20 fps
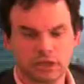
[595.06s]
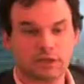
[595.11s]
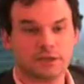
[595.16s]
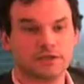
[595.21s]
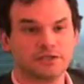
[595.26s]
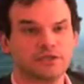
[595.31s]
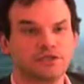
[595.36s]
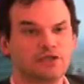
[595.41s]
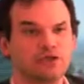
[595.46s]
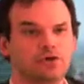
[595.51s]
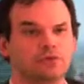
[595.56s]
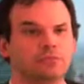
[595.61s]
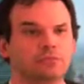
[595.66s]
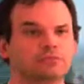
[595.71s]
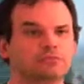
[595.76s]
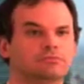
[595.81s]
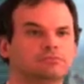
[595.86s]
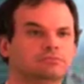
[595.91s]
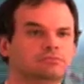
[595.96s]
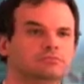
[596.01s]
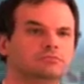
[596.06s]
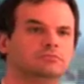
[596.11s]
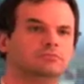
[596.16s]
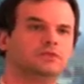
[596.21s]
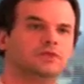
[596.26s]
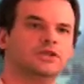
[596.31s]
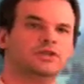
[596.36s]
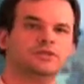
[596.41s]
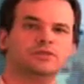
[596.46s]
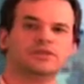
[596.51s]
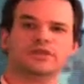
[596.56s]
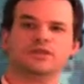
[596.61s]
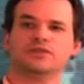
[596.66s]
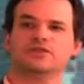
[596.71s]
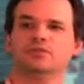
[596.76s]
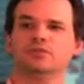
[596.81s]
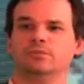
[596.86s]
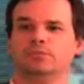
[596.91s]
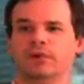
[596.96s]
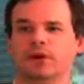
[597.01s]
Consume. We're gonna do the
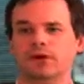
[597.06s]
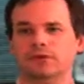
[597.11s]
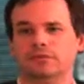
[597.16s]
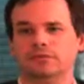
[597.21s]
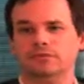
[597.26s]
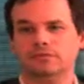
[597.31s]
consume part.